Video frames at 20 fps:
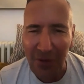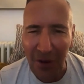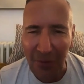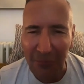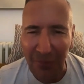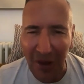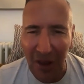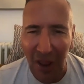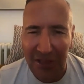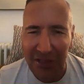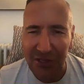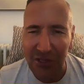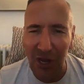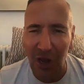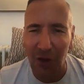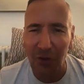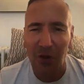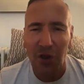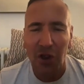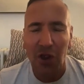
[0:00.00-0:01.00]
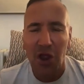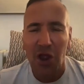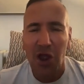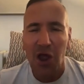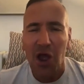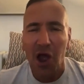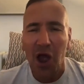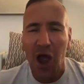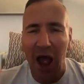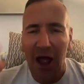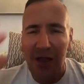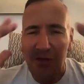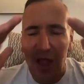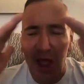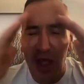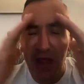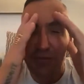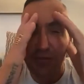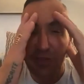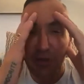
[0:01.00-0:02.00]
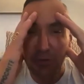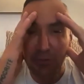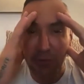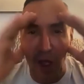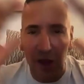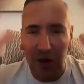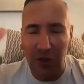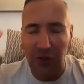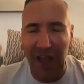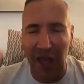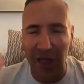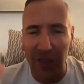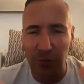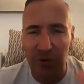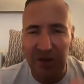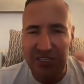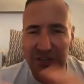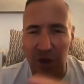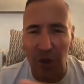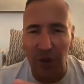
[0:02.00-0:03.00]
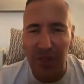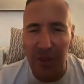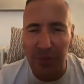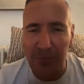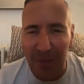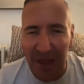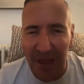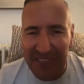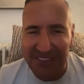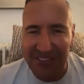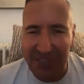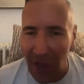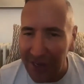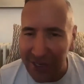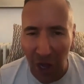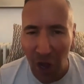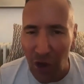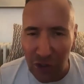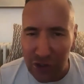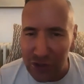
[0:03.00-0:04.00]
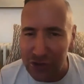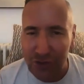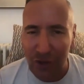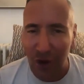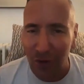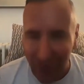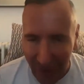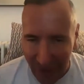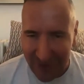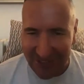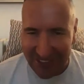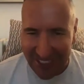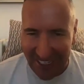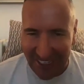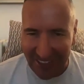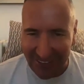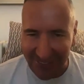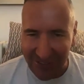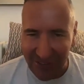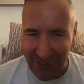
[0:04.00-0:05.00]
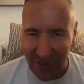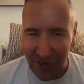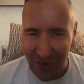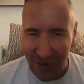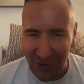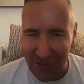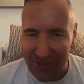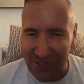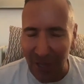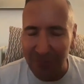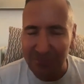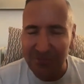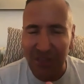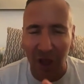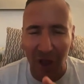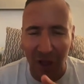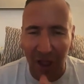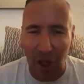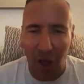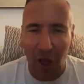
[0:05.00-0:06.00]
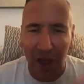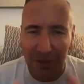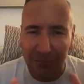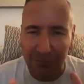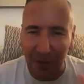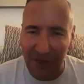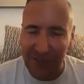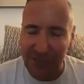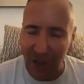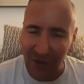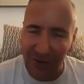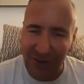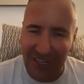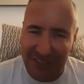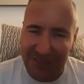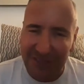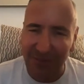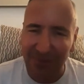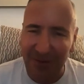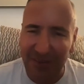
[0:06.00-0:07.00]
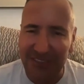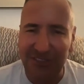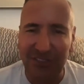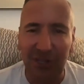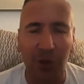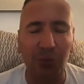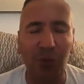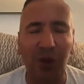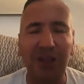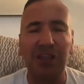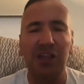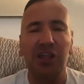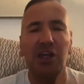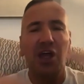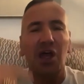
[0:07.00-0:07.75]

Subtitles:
But like, you know, and I look out the window and the mess, I can't control those leaves because my garden has to be in a certain way.